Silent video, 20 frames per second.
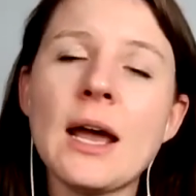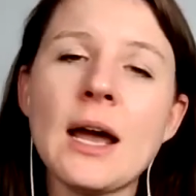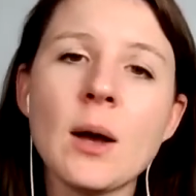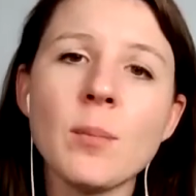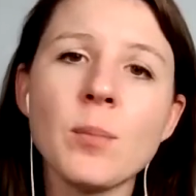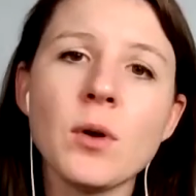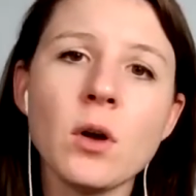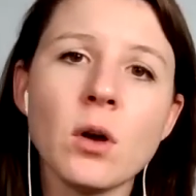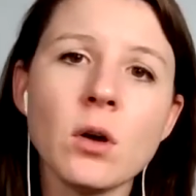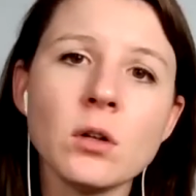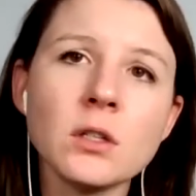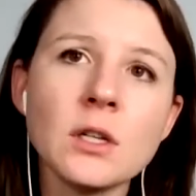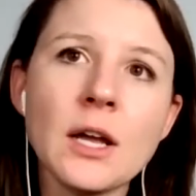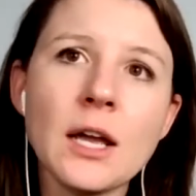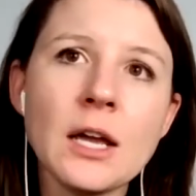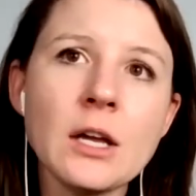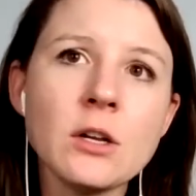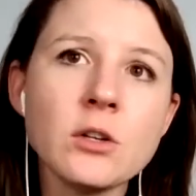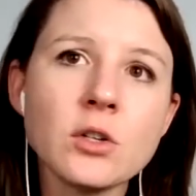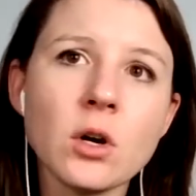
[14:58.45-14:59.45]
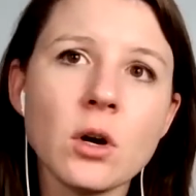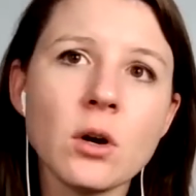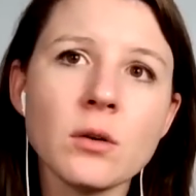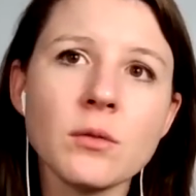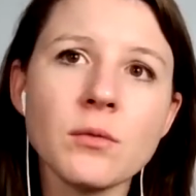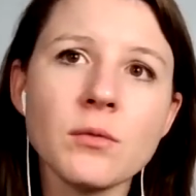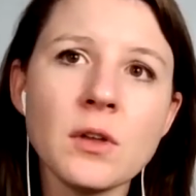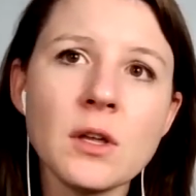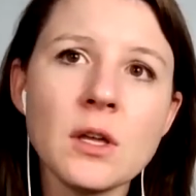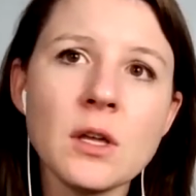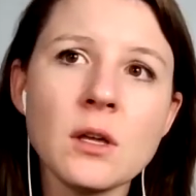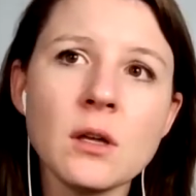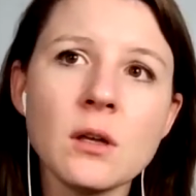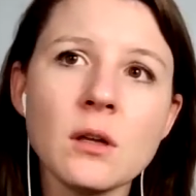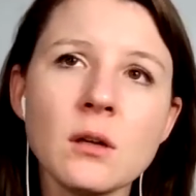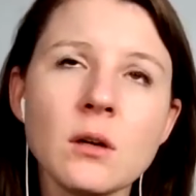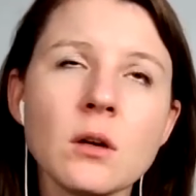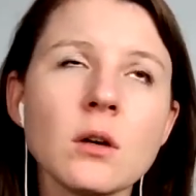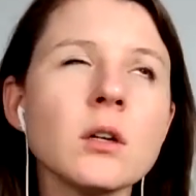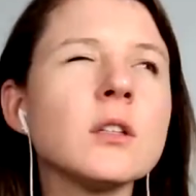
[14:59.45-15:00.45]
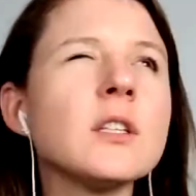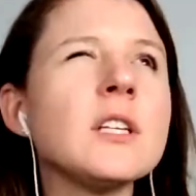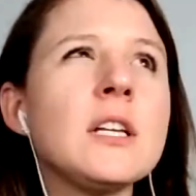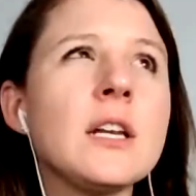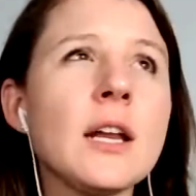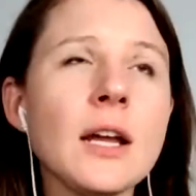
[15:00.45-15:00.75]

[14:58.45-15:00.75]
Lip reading: app called HRV or Elite